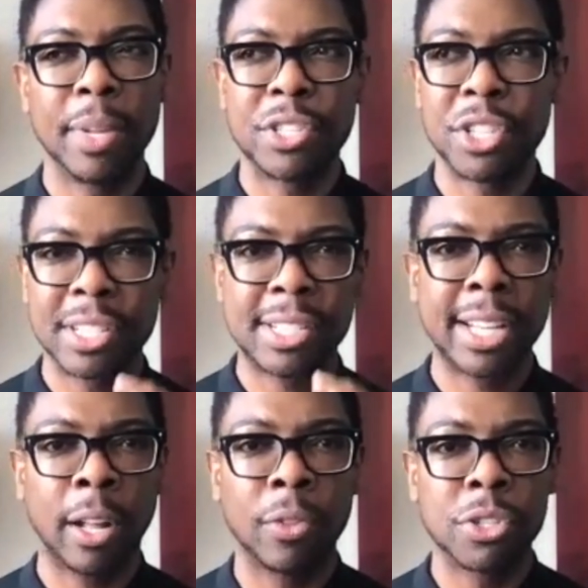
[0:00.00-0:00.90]
It's just
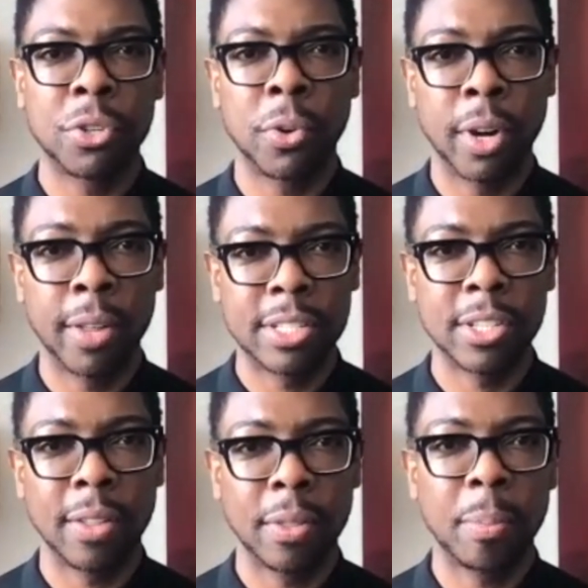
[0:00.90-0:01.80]
tell the story
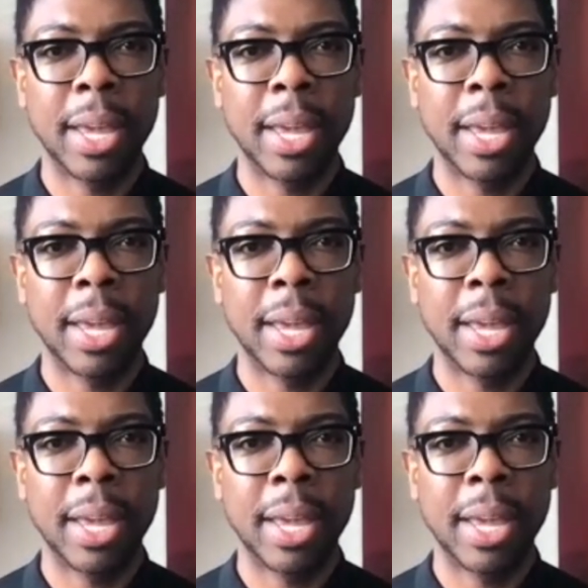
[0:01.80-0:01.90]
that's on the